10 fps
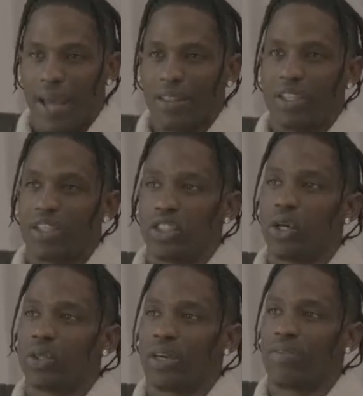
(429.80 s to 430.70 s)
at these
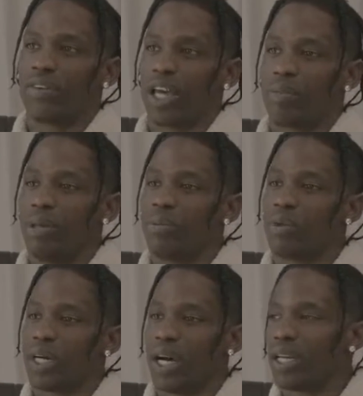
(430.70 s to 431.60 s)
shows, I feel like
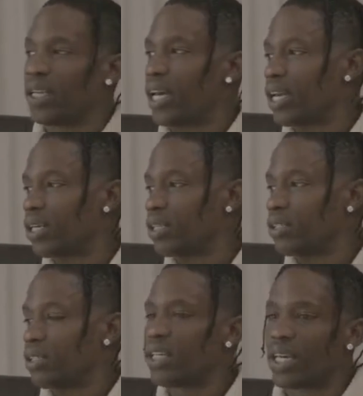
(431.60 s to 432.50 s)
people kind of like
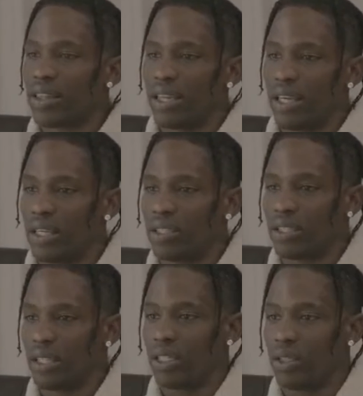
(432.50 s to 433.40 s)
look at
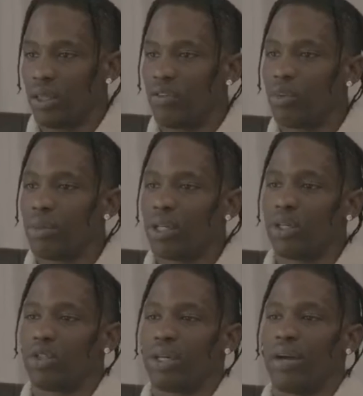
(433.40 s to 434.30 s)
things, and if you've been
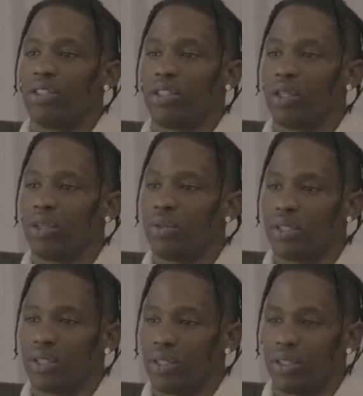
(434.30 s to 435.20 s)
to a Travis show,
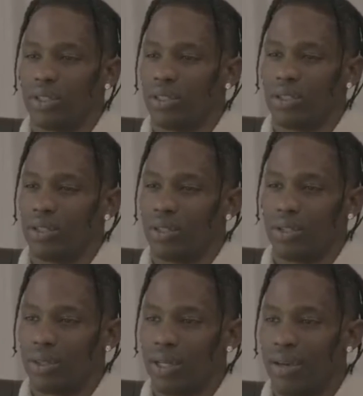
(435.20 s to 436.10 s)
it's
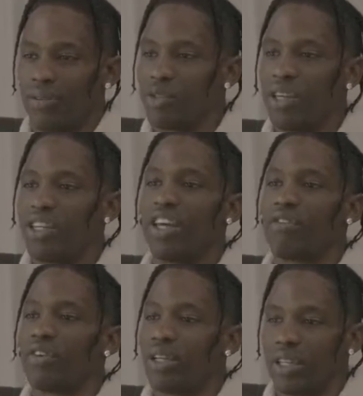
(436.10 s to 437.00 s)
been
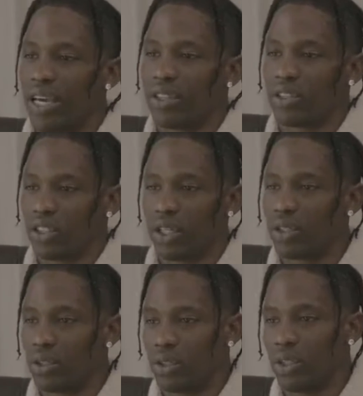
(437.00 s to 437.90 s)
different layers of
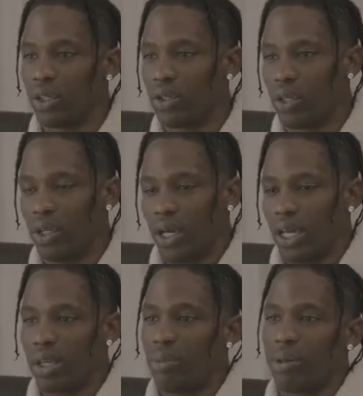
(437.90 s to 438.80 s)
shows, you know?
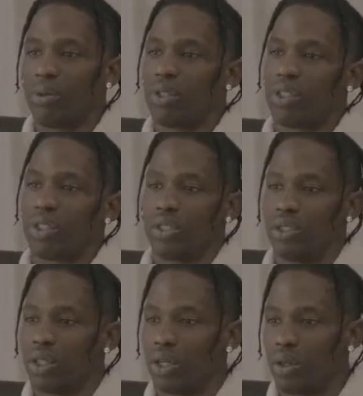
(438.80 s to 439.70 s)
I think people are just,
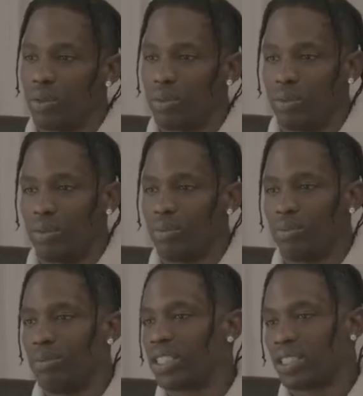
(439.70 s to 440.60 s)
you know,
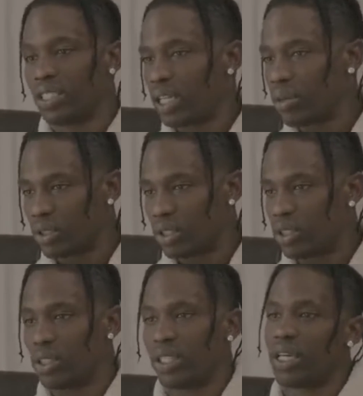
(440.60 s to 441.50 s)

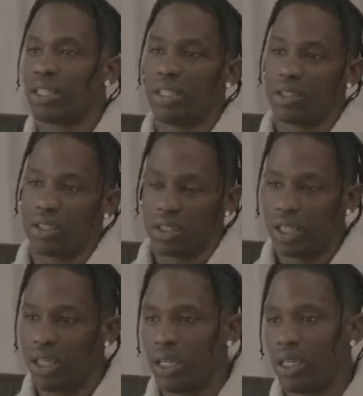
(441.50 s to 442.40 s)
misconceptions and taking things they're
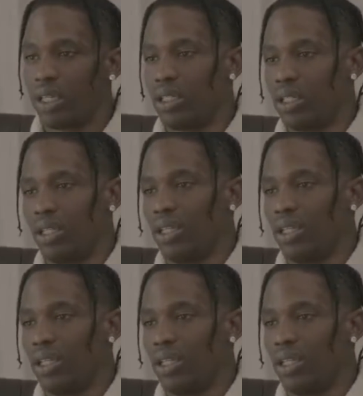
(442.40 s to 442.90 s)
seeing and,